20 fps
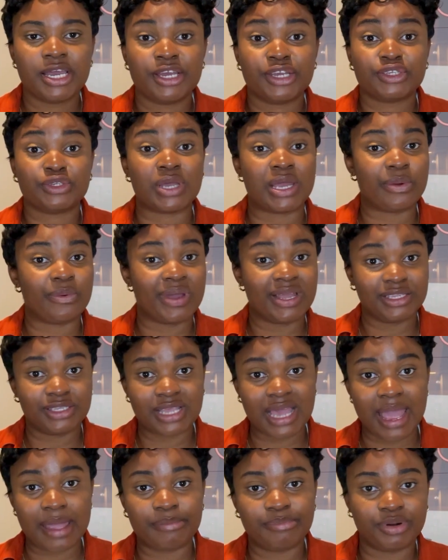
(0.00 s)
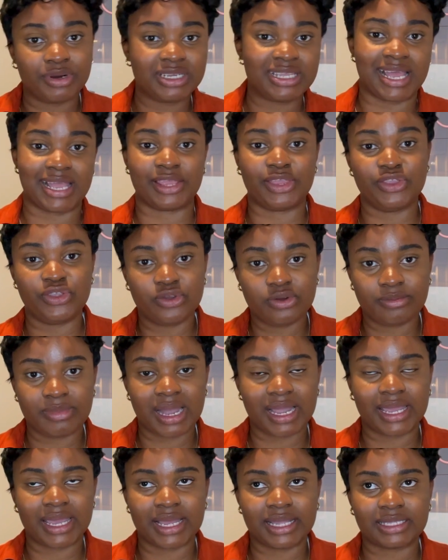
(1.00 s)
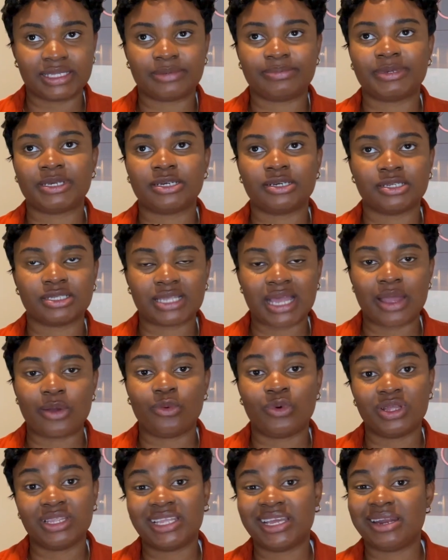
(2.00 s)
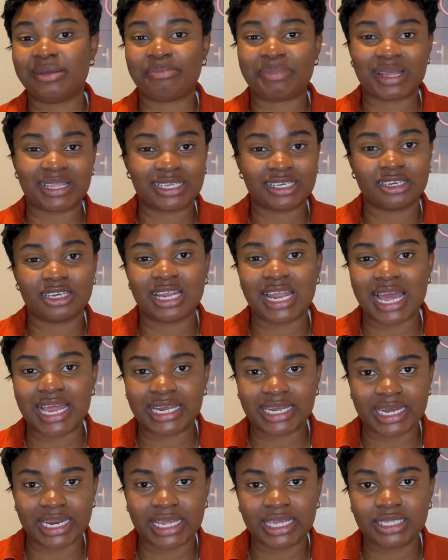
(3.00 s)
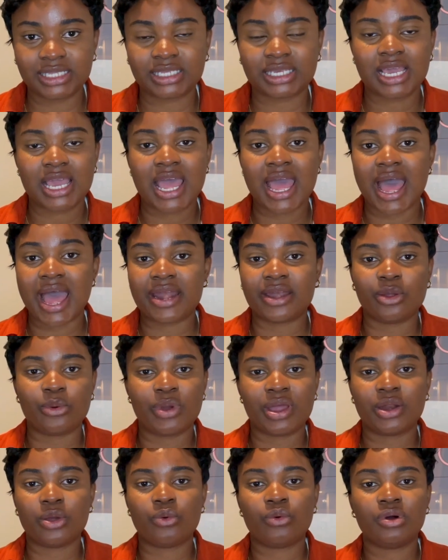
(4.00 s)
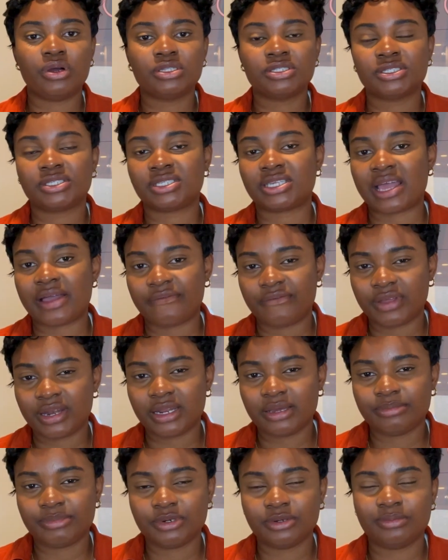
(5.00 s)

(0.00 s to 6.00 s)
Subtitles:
So I booked at Newmarket because I wanted a particular date and they were the ones available.